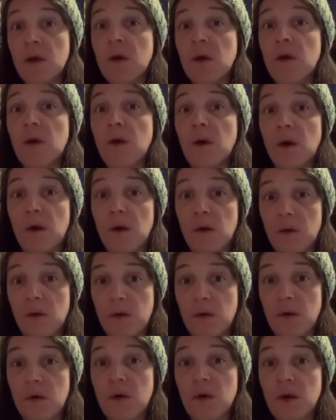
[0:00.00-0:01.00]
Oh.
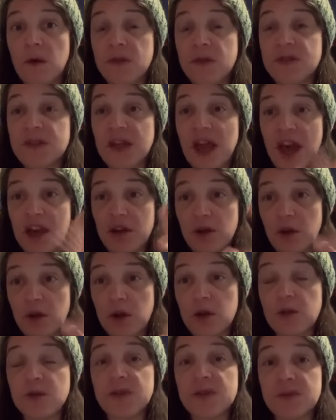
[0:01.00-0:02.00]

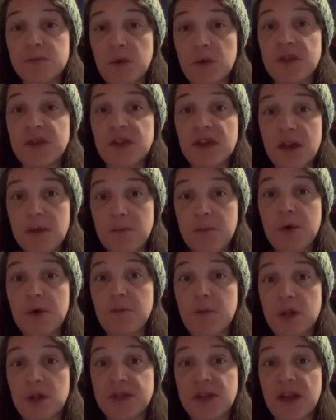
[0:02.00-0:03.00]
Scatterers, multi-input,
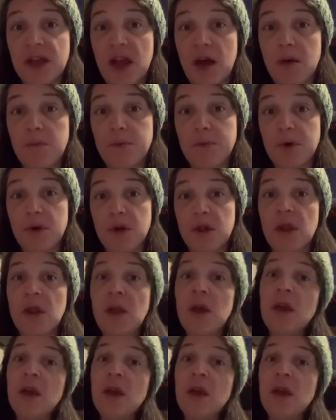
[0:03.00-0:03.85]
multi-output.